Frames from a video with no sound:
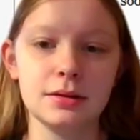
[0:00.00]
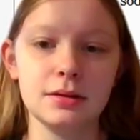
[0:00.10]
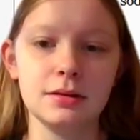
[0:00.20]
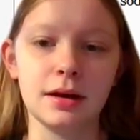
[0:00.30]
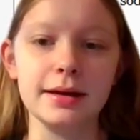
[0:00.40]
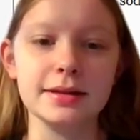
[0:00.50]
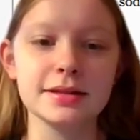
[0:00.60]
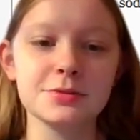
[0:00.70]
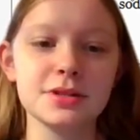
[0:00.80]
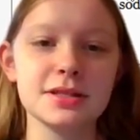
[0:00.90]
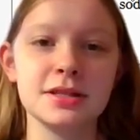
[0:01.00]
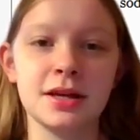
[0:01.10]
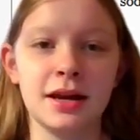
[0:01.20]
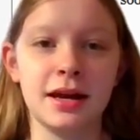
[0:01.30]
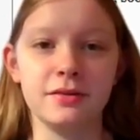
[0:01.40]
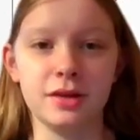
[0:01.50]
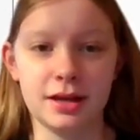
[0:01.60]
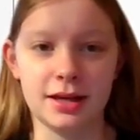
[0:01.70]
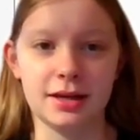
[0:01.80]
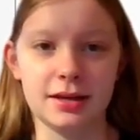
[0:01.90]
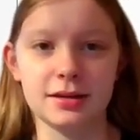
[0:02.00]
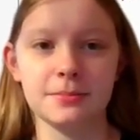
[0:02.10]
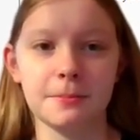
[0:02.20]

Okay, this one does not have a